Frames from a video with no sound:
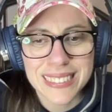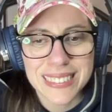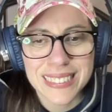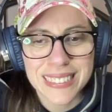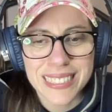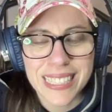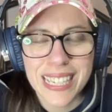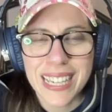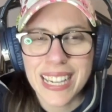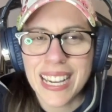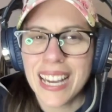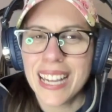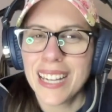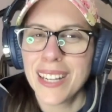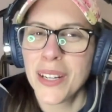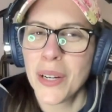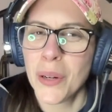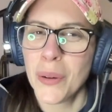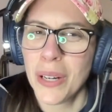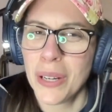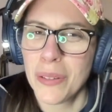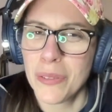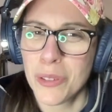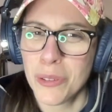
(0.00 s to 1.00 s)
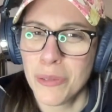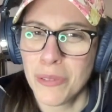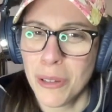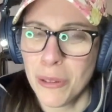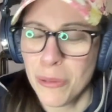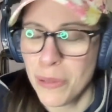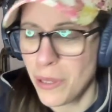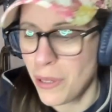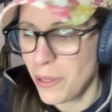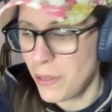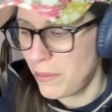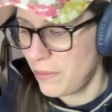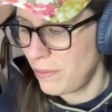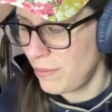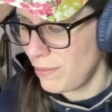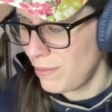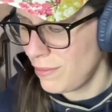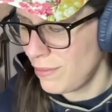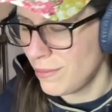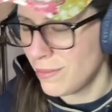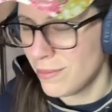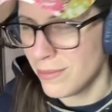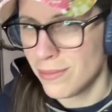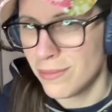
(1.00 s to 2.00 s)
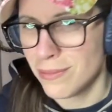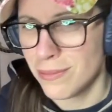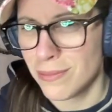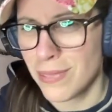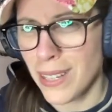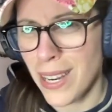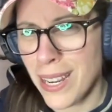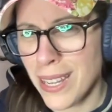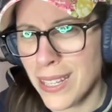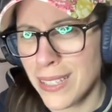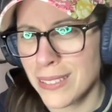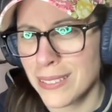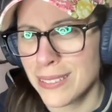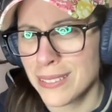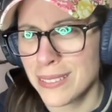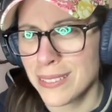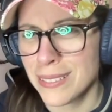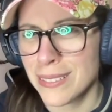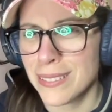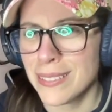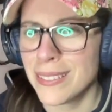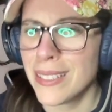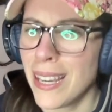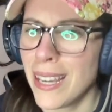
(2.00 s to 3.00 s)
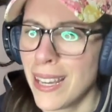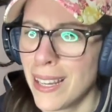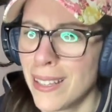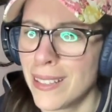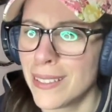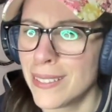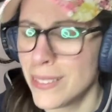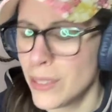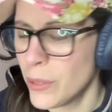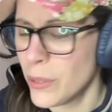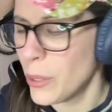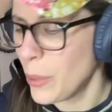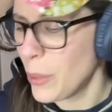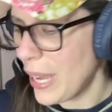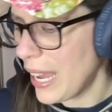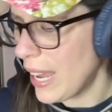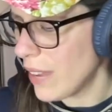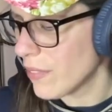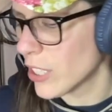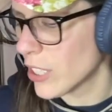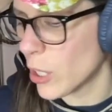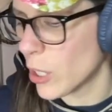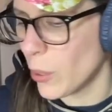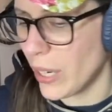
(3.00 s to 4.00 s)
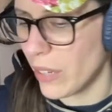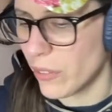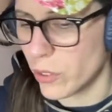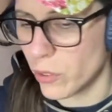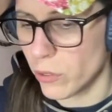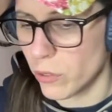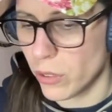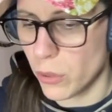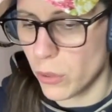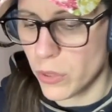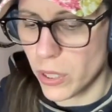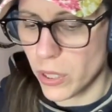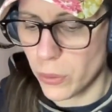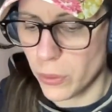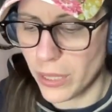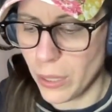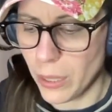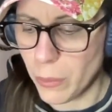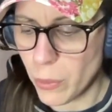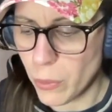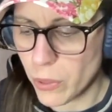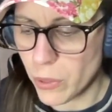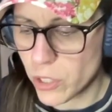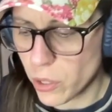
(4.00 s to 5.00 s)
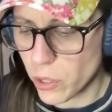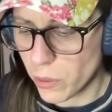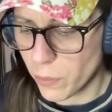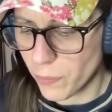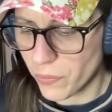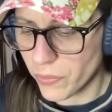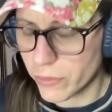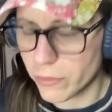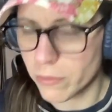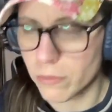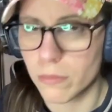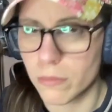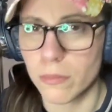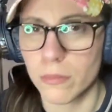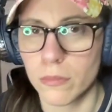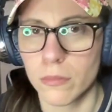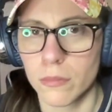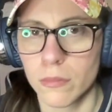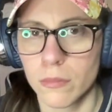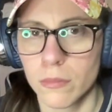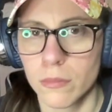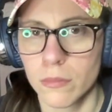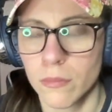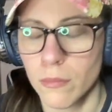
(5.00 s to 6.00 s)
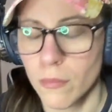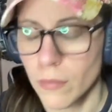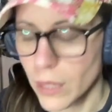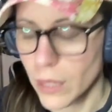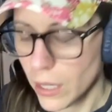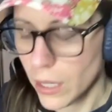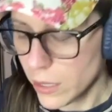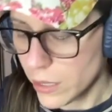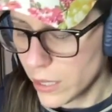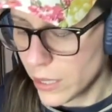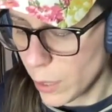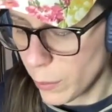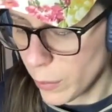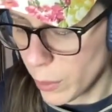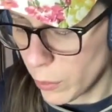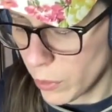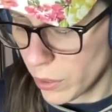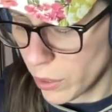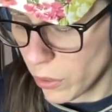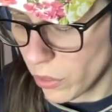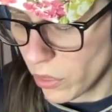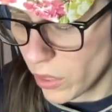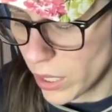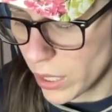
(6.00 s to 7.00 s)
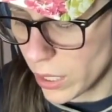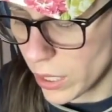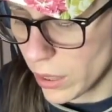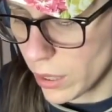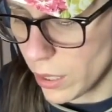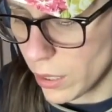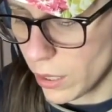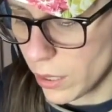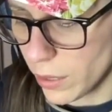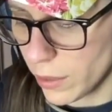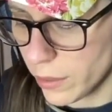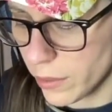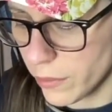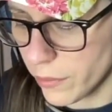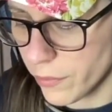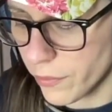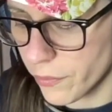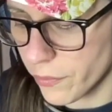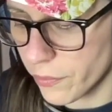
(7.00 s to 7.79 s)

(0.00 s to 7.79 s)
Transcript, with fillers: you got to go after Rodon, right? Yeah, no, you have to go after Rodon. Let me what you tell me what you think in the